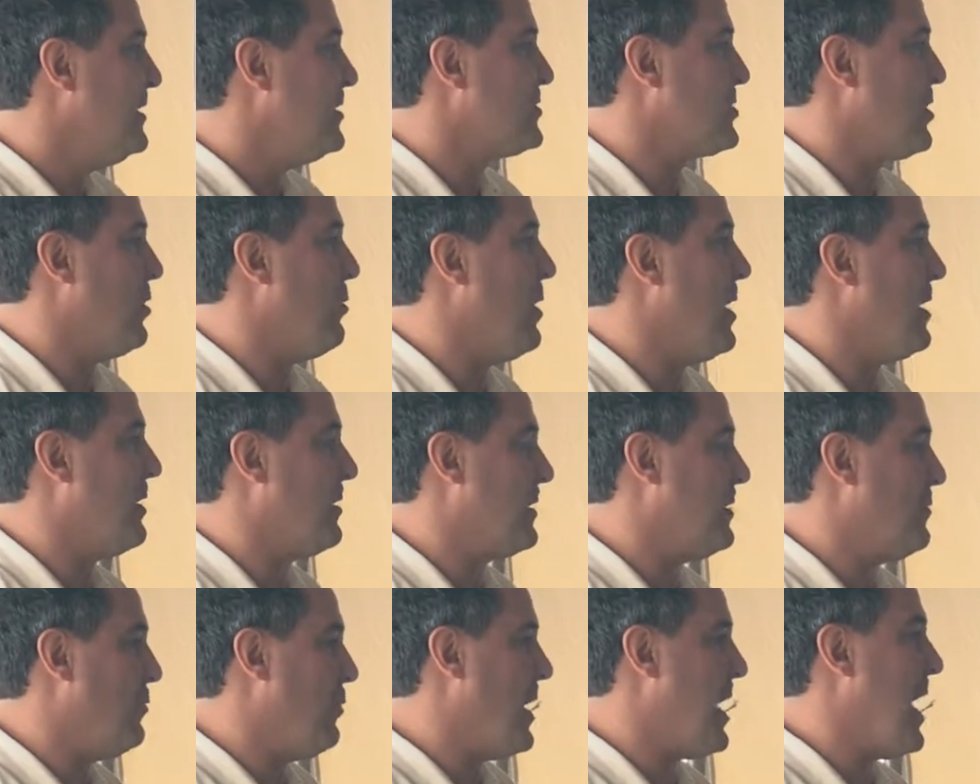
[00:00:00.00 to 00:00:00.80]
So
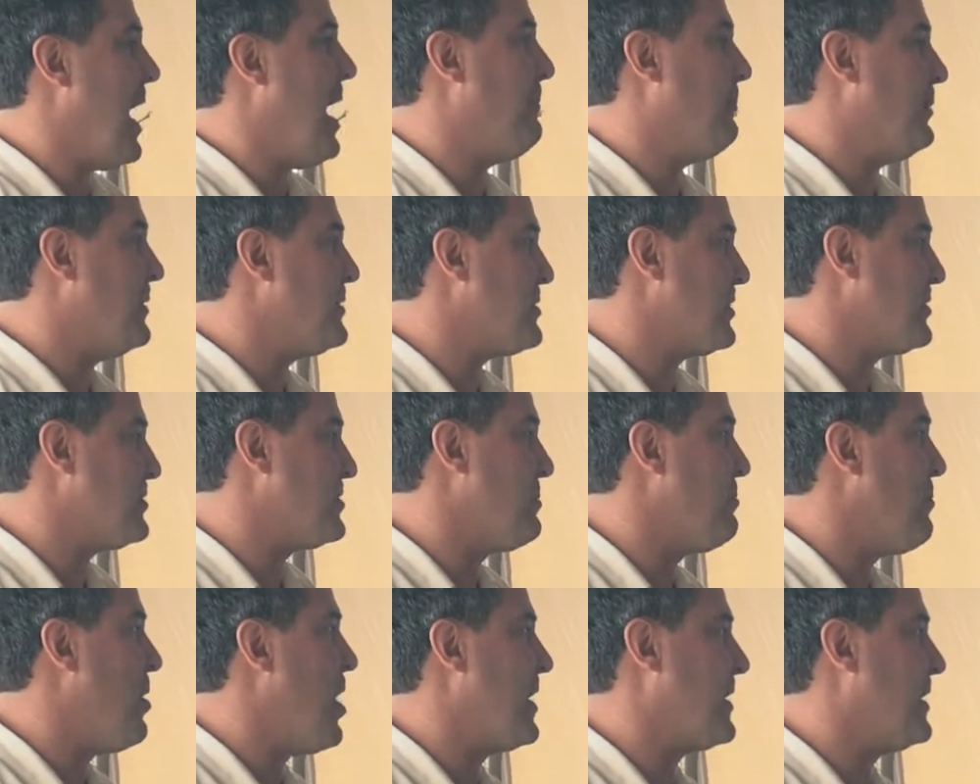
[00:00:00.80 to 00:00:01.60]
what happens is
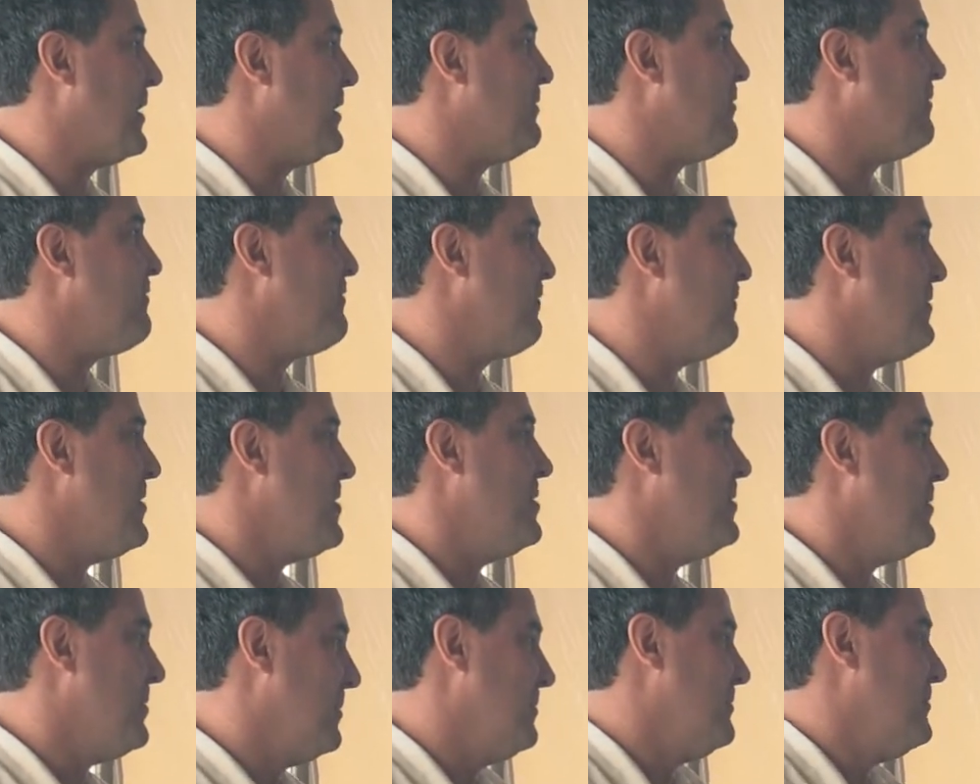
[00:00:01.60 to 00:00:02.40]
the market
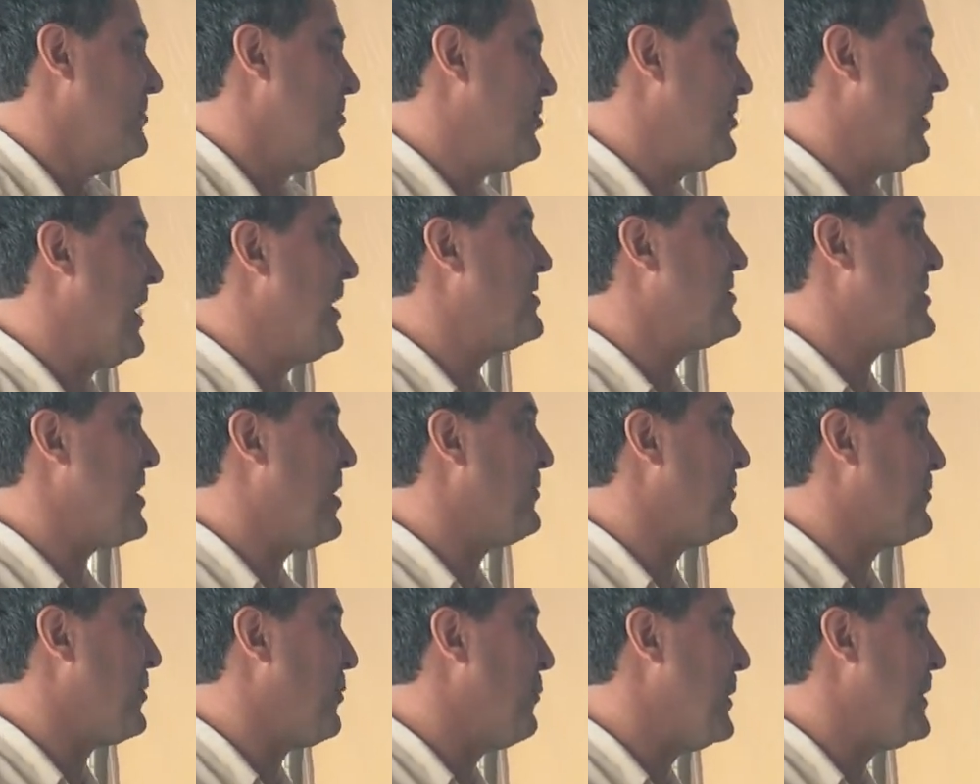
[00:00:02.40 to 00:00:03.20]
shakes
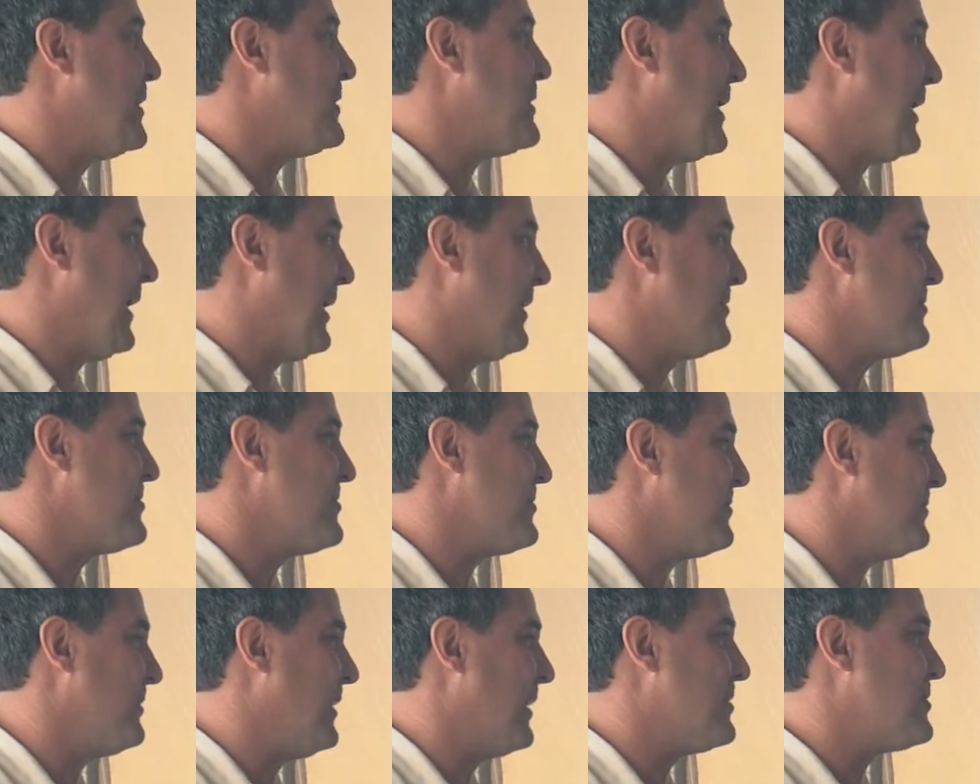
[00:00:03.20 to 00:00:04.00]
out the weak
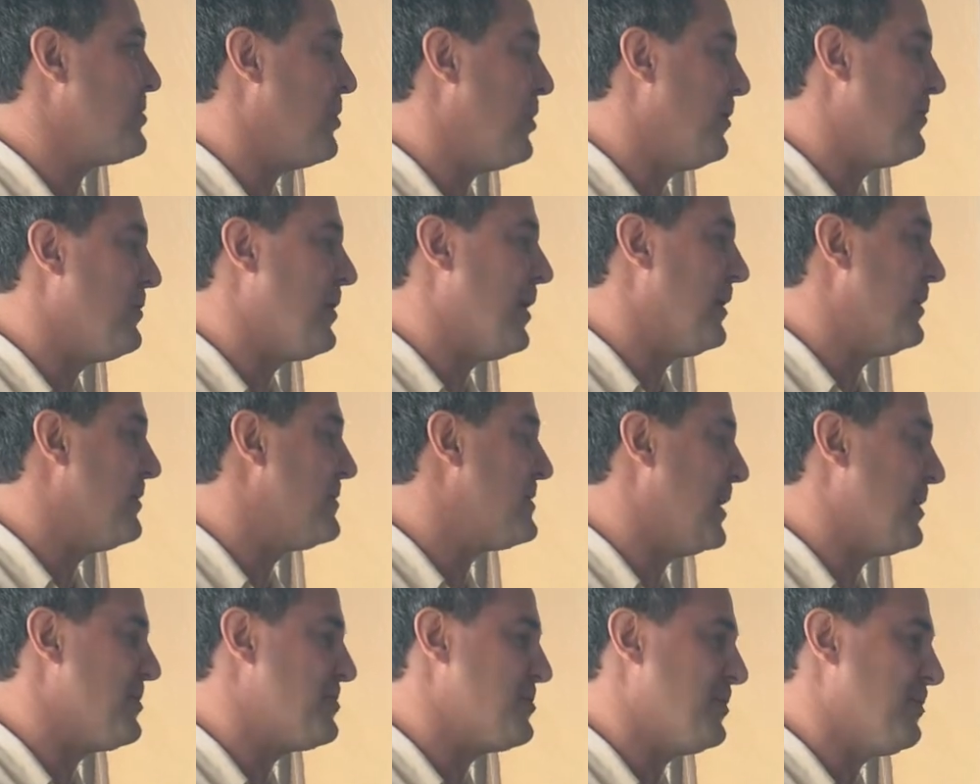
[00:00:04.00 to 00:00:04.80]
hands. It's all done
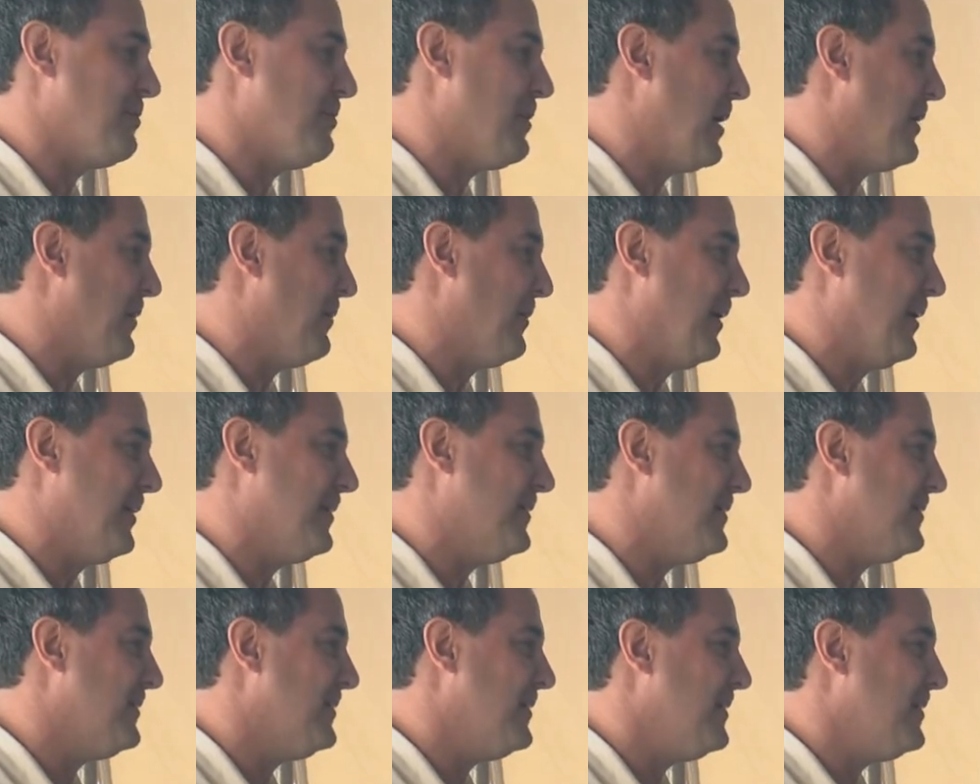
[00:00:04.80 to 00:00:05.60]
intentional, by the way.